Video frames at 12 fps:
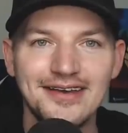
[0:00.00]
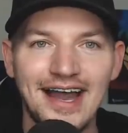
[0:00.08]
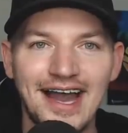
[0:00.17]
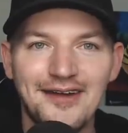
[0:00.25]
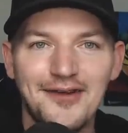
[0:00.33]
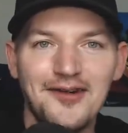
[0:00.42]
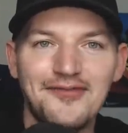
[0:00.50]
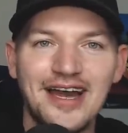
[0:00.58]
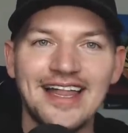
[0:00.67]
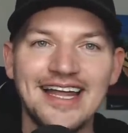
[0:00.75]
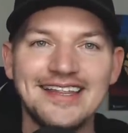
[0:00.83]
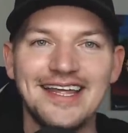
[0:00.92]
I don't know if
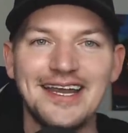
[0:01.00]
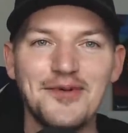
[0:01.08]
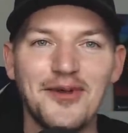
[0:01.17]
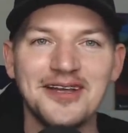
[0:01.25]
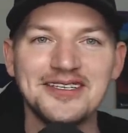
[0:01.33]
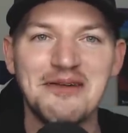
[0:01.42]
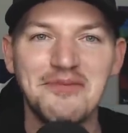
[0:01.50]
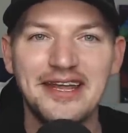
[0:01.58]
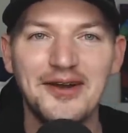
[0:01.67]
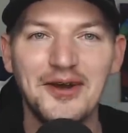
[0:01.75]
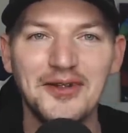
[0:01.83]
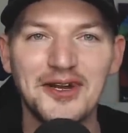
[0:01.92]
I like that anymore as I'm
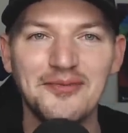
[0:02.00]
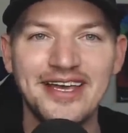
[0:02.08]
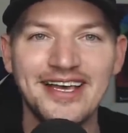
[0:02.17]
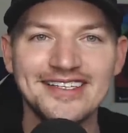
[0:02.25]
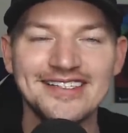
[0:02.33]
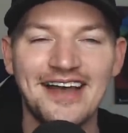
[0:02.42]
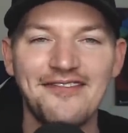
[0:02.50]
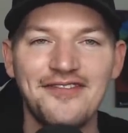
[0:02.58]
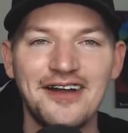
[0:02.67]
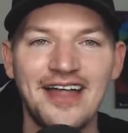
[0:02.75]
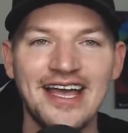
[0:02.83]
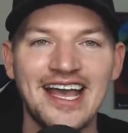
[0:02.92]
getting older, because I
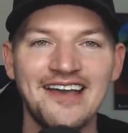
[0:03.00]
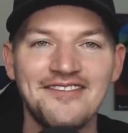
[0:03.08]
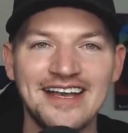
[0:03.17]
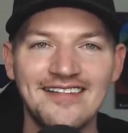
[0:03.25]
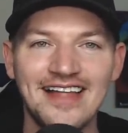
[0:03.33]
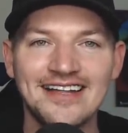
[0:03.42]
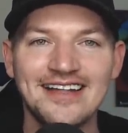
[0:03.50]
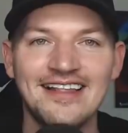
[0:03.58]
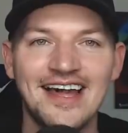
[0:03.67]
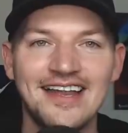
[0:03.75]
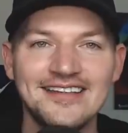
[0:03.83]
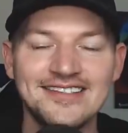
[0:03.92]
feel like I've neglected a
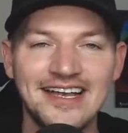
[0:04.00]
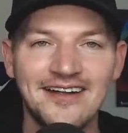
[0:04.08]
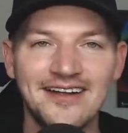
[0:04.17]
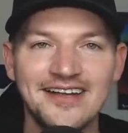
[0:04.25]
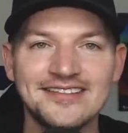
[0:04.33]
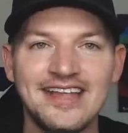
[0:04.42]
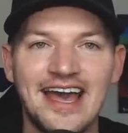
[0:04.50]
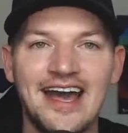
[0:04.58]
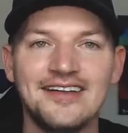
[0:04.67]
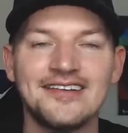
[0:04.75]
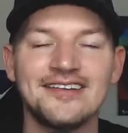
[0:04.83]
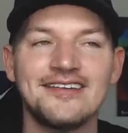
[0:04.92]
lot of these areas
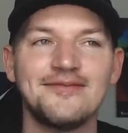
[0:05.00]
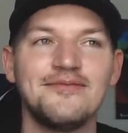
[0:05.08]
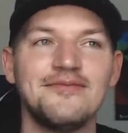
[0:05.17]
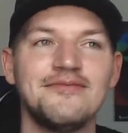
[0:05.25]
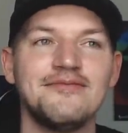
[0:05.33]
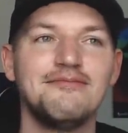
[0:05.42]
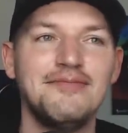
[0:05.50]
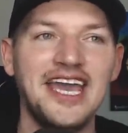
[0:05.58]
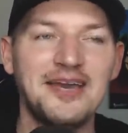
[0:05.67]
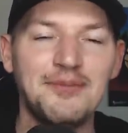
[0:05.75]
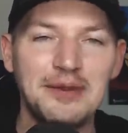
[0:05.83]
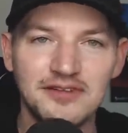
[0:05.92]
that
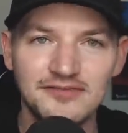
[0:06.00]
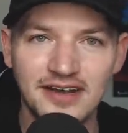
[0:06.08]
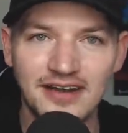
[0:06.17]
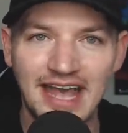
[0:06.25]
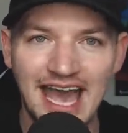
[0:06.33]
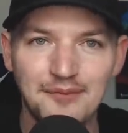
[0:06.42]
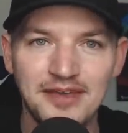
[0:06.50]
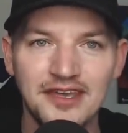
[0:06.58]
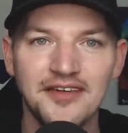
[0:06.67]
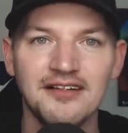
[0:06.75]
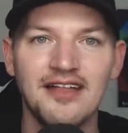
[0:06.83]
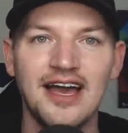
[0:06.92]
make people very happy
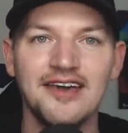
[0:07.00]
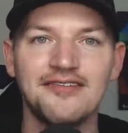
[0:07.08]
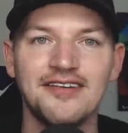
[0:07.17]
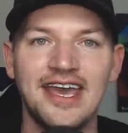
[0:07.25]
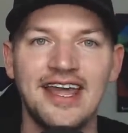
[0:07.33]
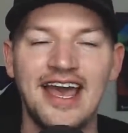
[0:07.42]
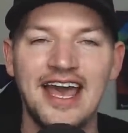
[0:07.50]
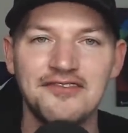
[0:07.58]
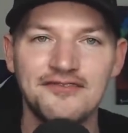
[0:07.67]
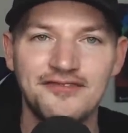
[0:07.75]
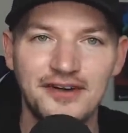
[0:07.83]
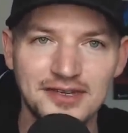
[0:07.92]
in their life. And I
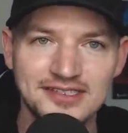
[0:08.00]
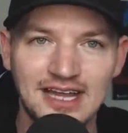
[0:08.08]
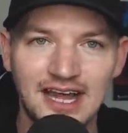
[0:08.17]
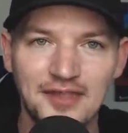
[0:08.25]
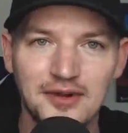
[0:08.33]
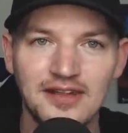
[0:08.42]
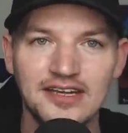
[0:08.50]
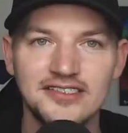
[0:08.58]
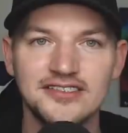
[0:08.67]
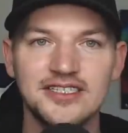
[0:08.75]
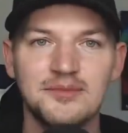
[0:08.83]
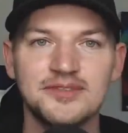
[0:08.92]
haven't focused on the
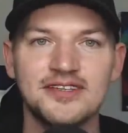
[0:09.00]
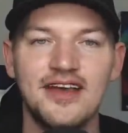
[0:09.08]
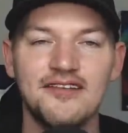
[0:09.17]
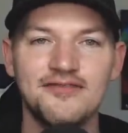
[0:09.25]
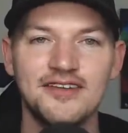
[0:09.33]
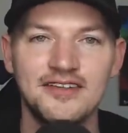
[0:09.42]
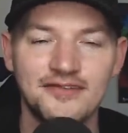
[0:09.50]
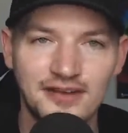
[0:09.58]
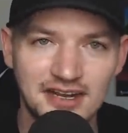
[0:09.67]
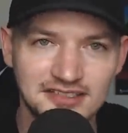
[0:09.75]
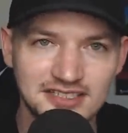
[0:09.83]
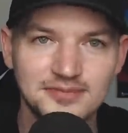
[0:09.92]
relationships enough, and the
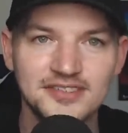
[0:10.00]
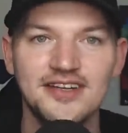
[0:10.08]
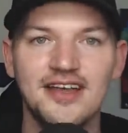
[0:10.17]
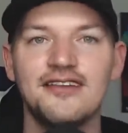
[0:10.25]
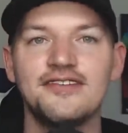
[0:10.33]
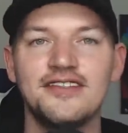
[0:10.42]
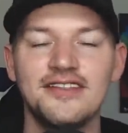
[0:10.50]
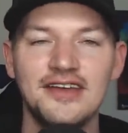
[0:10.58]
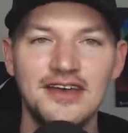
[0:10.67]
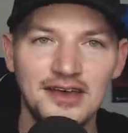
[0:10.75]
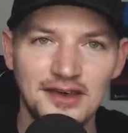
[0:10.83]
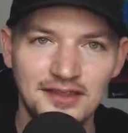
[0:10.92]
friendships enough, and
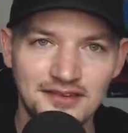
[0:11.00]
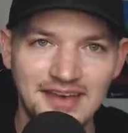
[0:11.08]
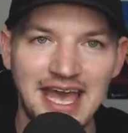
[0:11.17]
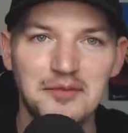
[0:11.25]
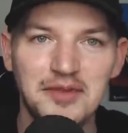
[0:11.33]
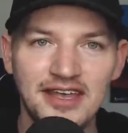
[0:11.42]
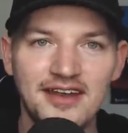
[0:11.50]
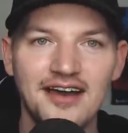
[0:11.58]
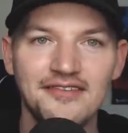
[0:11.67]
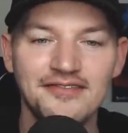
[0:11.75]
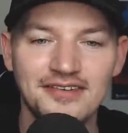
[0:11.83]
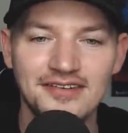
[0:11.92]
the family
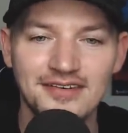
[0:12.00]
enough.